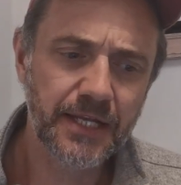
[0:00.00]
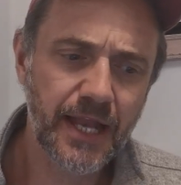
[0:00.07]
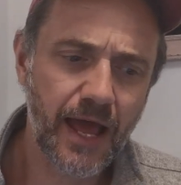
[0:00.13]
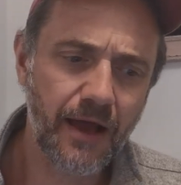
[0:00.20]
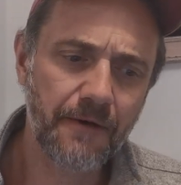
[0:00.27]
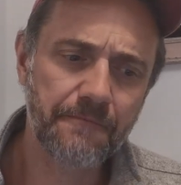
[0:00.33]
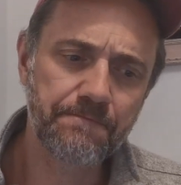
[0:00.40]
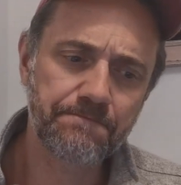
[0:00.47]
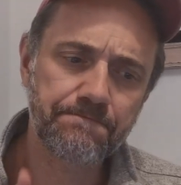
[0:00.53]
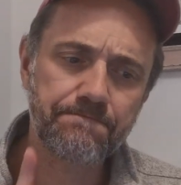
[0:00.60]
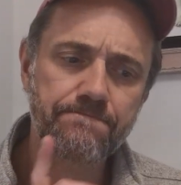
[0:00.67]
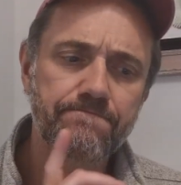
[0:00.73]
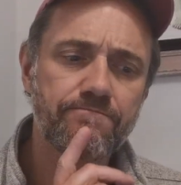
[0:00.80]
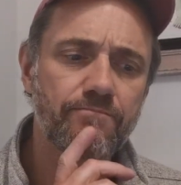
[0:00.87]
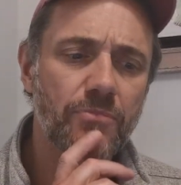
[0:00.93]
Now,
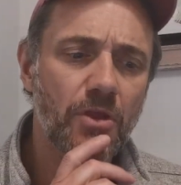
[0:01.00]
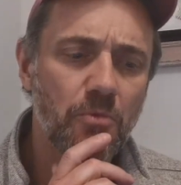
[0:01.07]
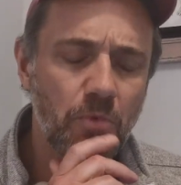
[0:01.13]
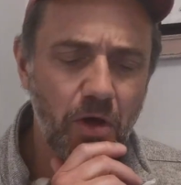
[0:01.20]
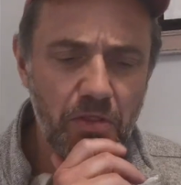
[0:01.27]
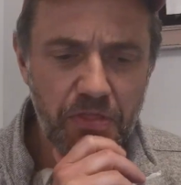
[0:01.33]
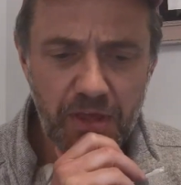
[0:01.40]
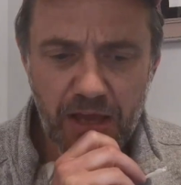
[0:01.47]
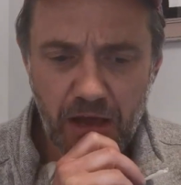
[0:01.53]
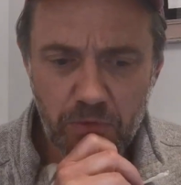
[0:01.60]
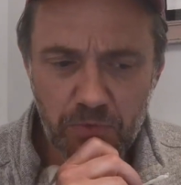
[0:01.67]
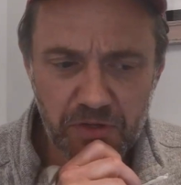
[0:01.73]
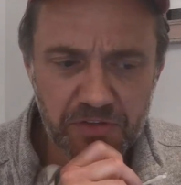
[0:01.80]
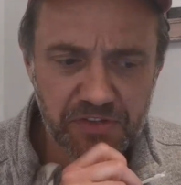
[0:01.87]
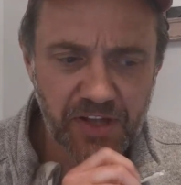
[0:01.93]
one thing I
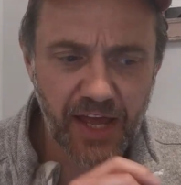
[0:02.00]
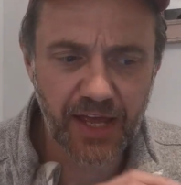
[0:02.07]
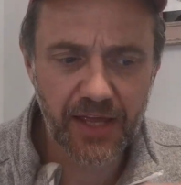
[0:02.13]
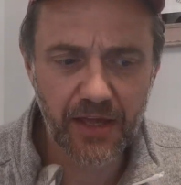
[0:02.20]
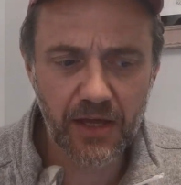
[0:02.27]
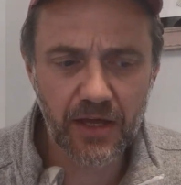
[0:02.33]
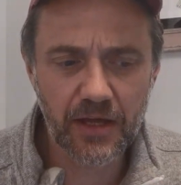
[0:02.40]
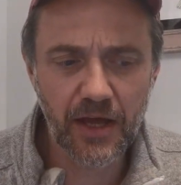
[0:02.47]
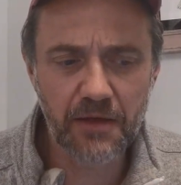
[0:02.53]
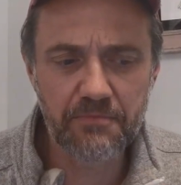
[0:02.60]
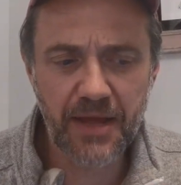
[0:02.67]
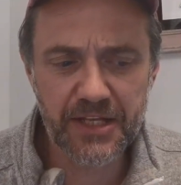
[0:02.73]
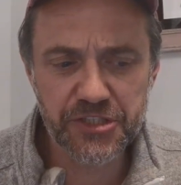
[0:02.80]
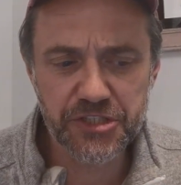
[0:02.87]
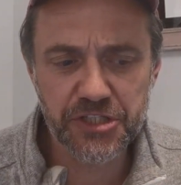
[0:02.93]
will say, I
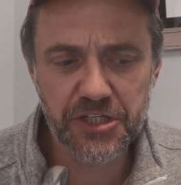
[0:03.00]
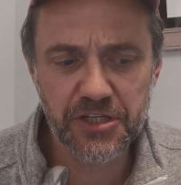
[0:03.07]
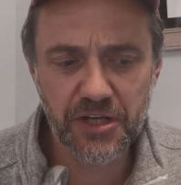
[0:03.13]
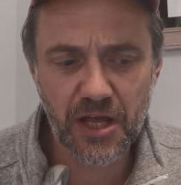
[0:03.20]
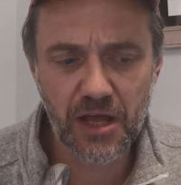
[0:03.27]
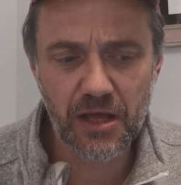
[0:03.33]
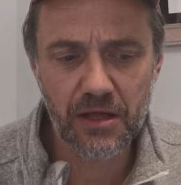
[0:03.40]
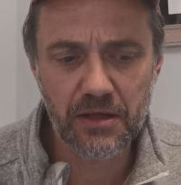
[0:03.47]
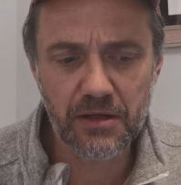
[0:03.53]
mentioned